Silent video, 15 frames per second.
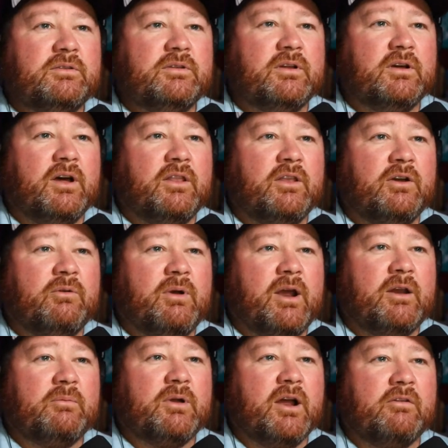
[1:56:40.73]
other
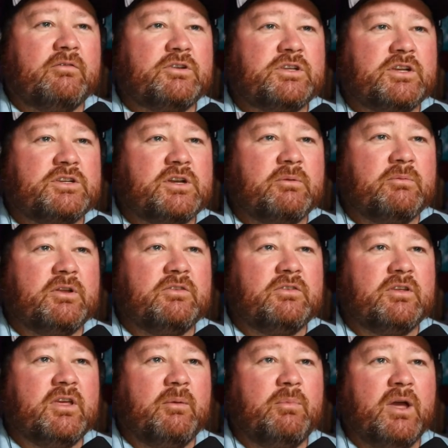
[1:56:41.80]
random conversation I'm going to
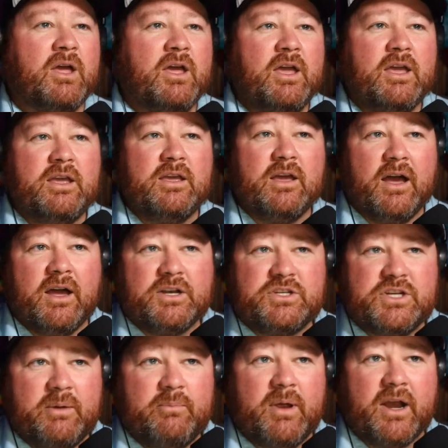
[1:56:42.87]
skip.
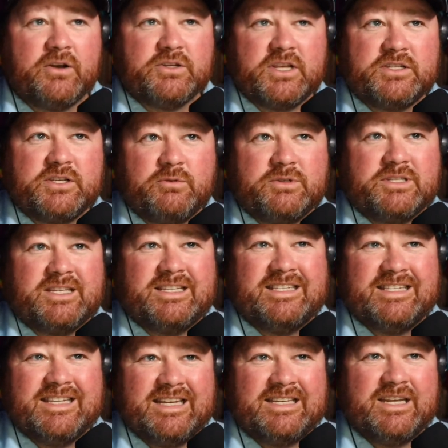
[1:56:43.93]
Chainbanger says it was the
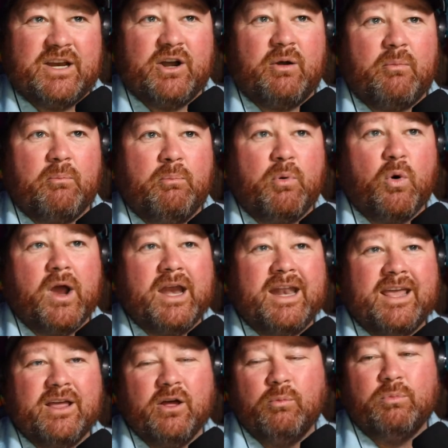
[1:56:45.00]
C-tier Boyd
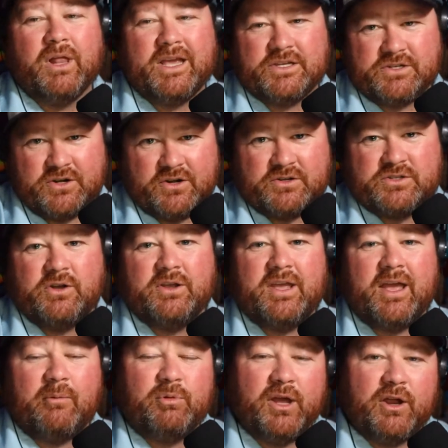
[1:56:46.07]
Hill Blazer. So
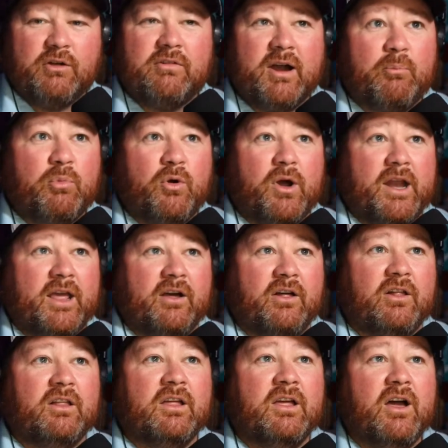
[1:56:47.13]
yeah, playing over at Boyd
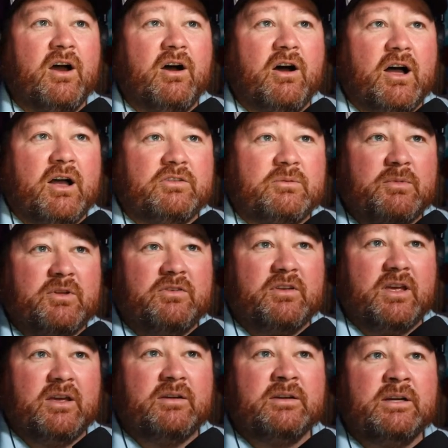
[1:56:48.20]
Hill. Awesome to
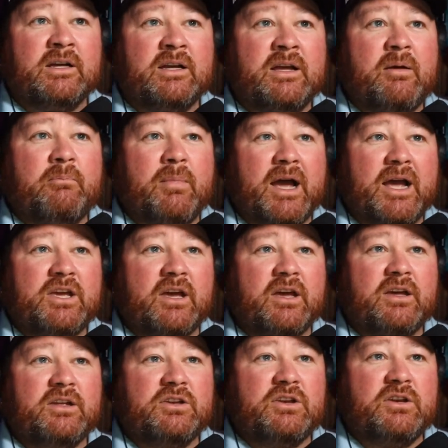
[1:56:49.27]
see. Mike
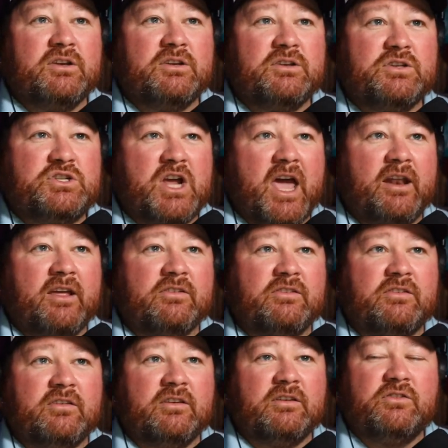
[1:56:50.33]

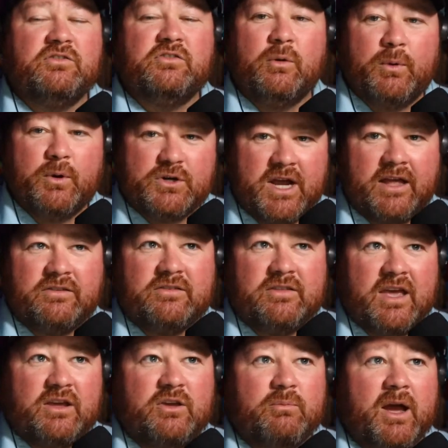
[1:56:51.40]
Janice, super chats.
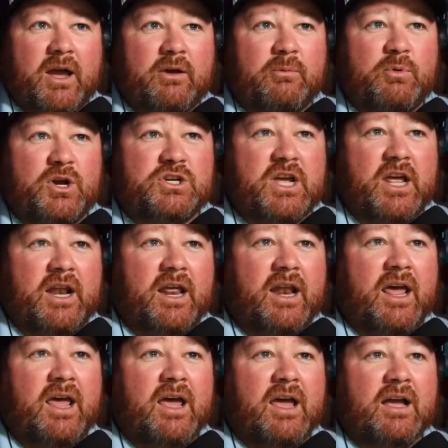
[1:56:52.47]
Thank you, Mike. Appreciate it.
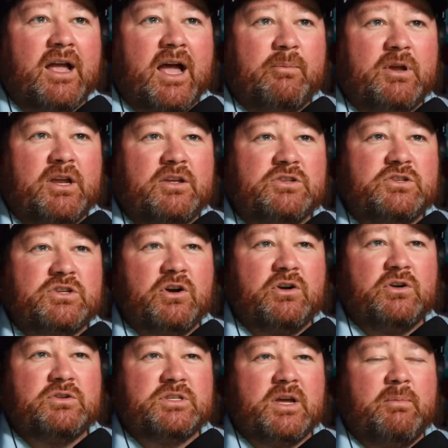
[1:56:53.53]
Common
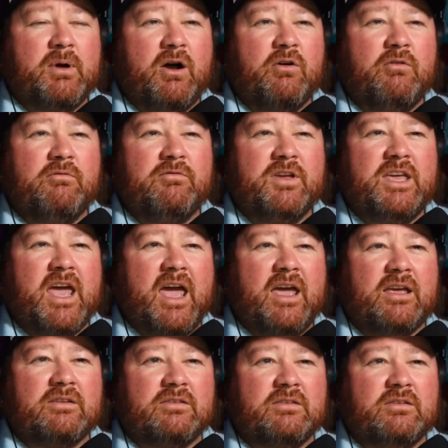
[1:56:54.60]
concerns about
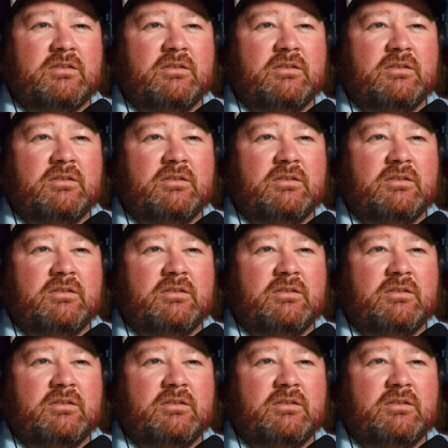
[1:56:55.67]
VAs,